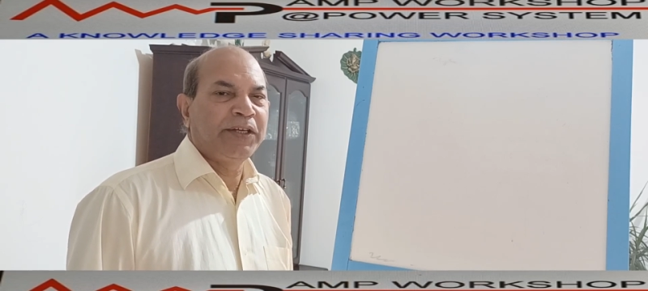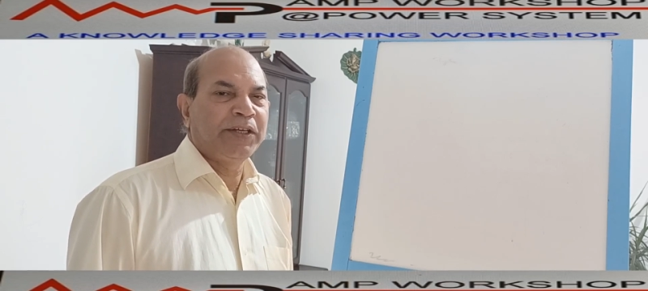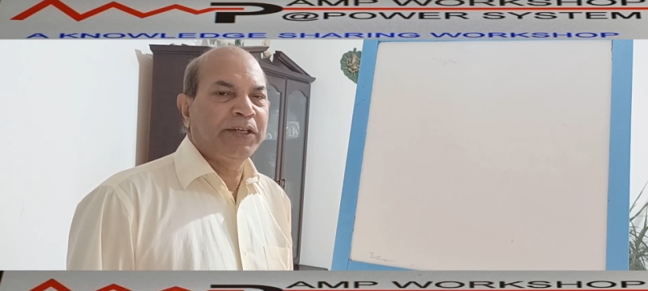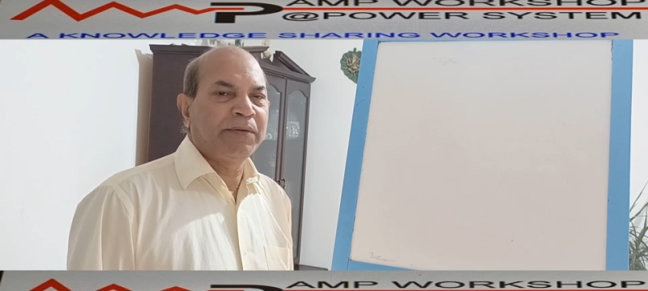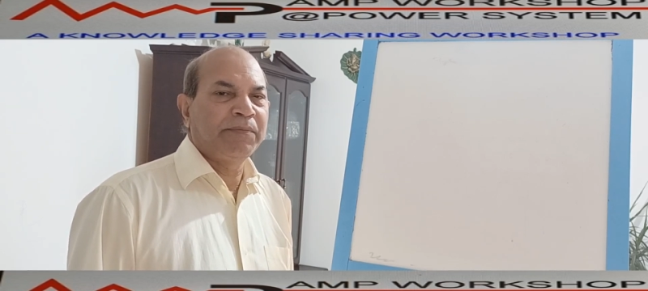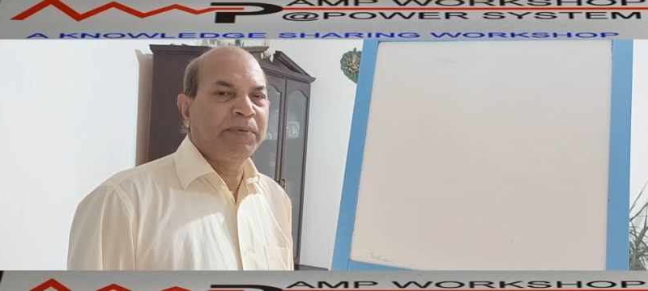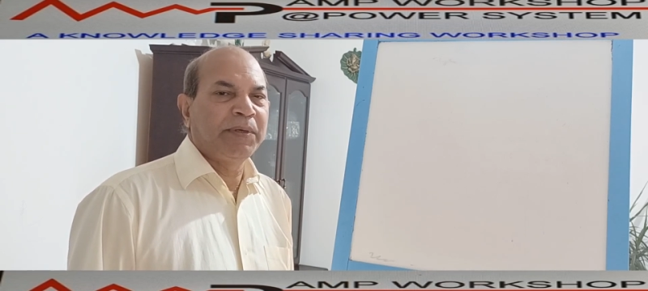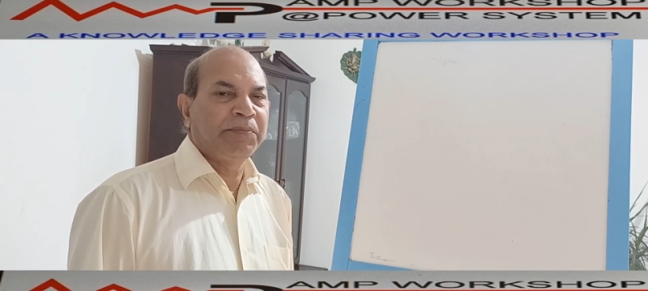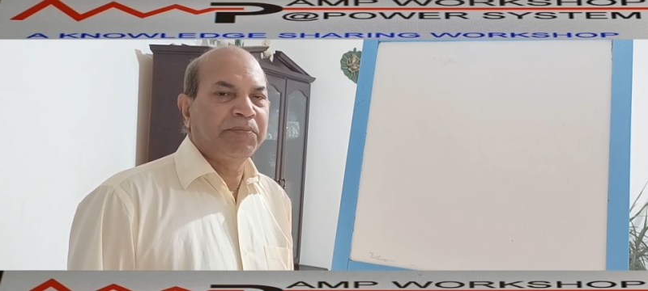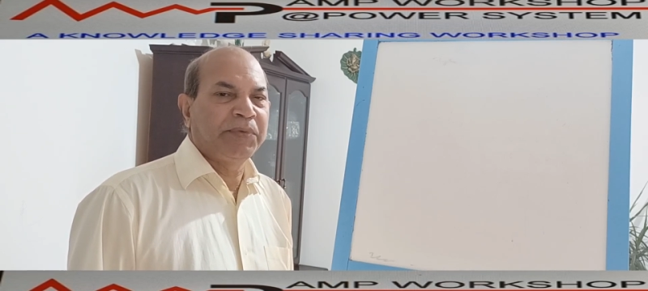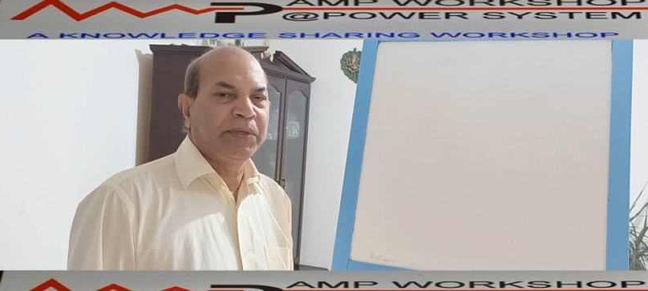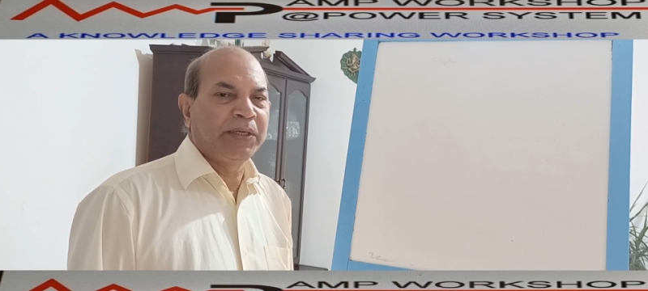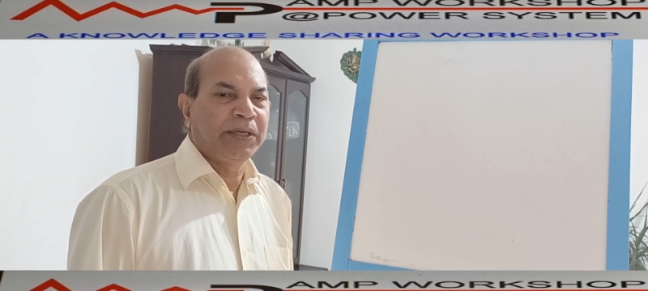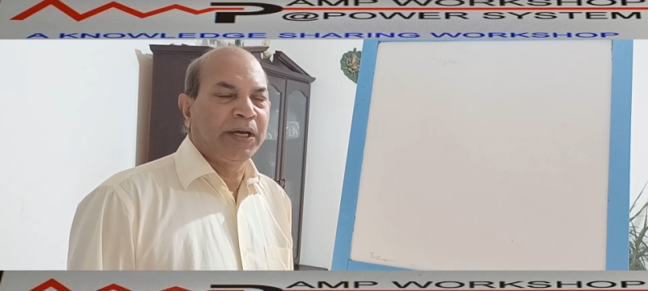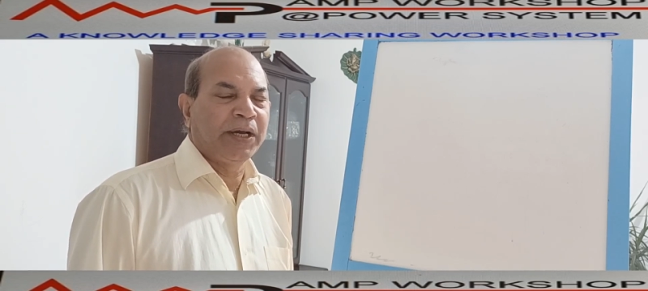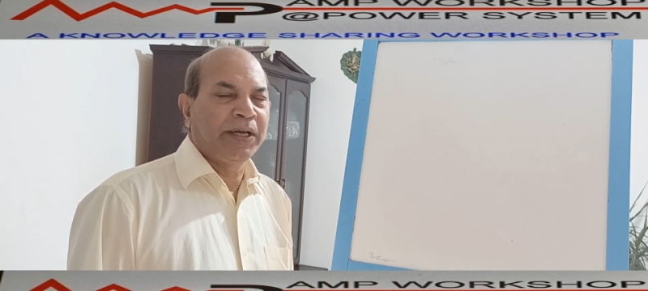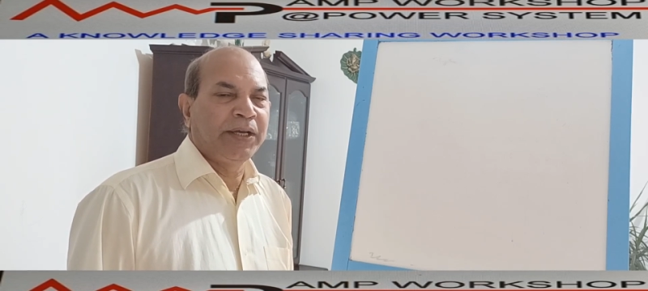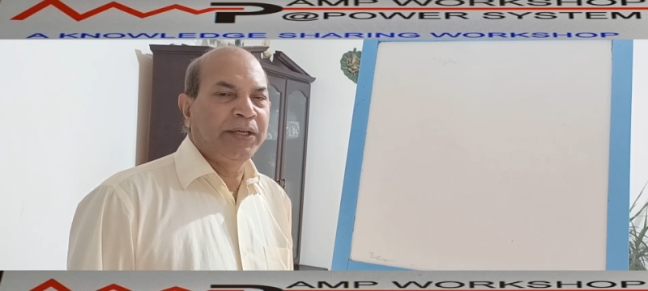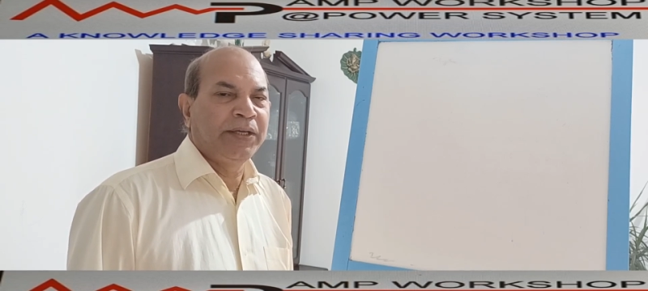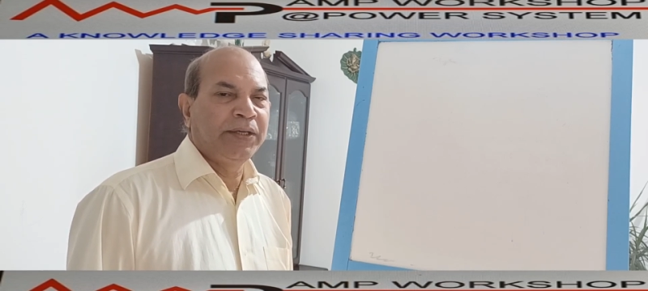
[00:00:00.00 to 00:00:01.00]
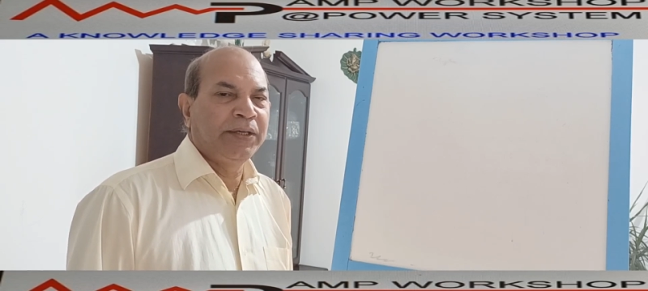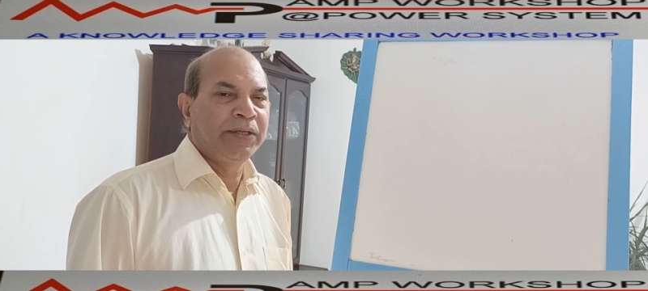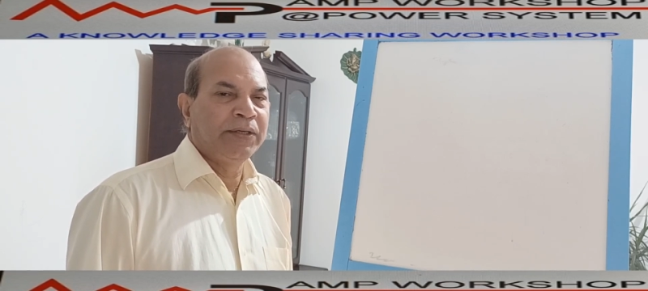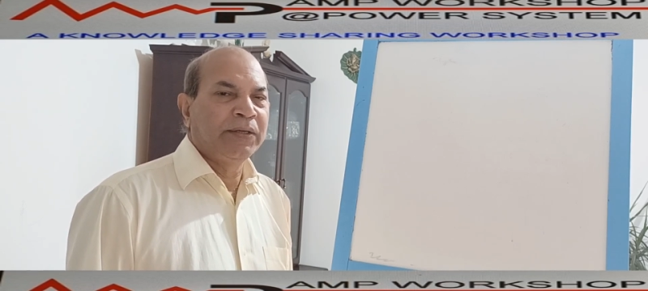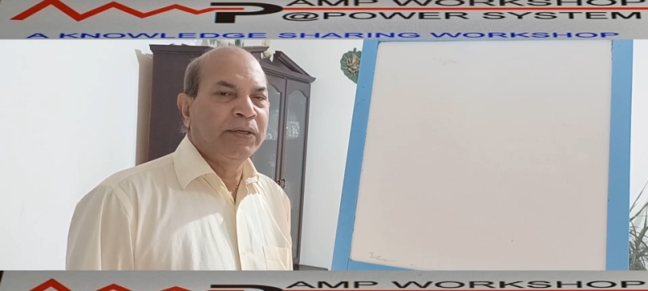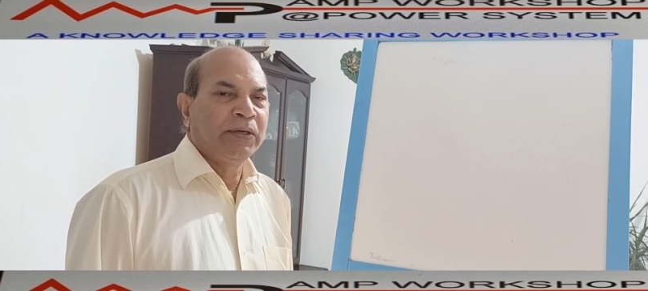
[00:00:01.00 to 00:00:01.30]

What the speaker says: and 59,